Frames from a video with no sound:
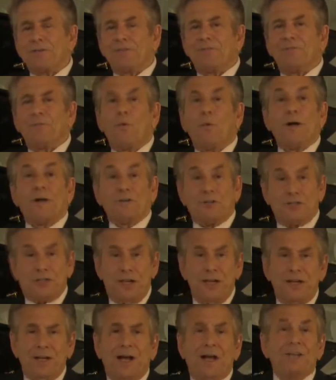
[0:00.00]
of what
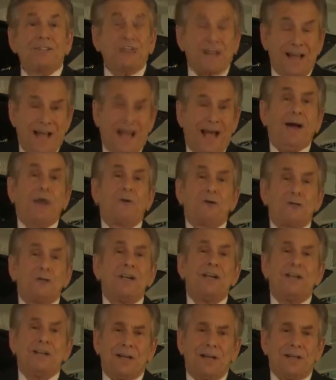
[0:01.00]
she does and how
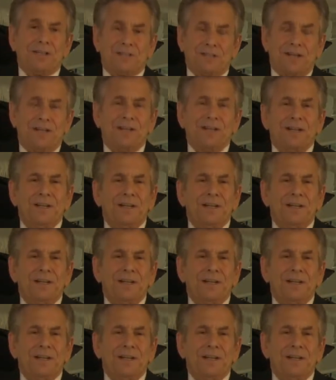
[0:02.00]
she does it,